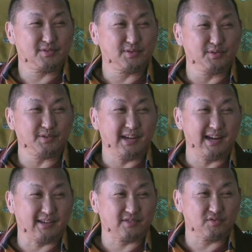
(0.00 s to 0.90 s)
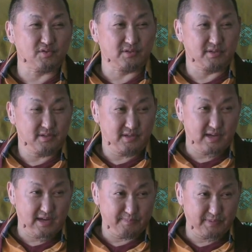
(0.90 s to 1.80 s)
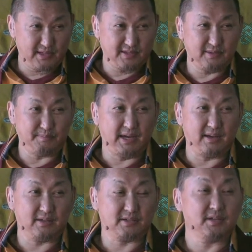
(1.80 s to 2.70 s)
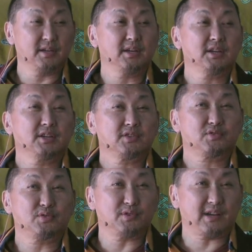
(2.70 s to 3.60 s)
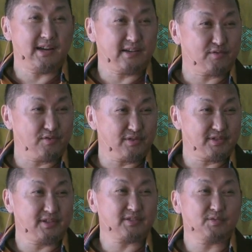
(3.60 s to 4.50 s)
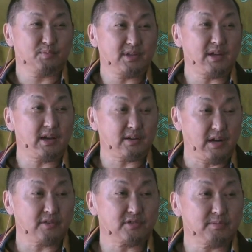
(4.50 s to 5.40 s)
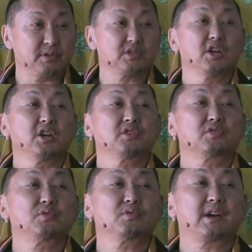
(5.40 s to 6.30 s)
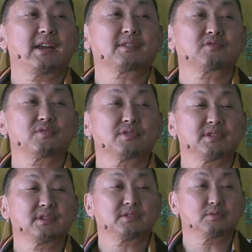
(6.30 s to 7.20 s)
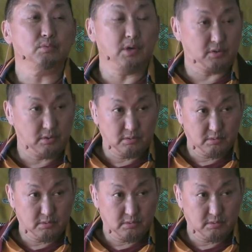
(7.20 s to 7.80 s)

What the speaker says: Two characteristics. Yeah, this is my answer. Two characteristics without answer means two characteristics. What?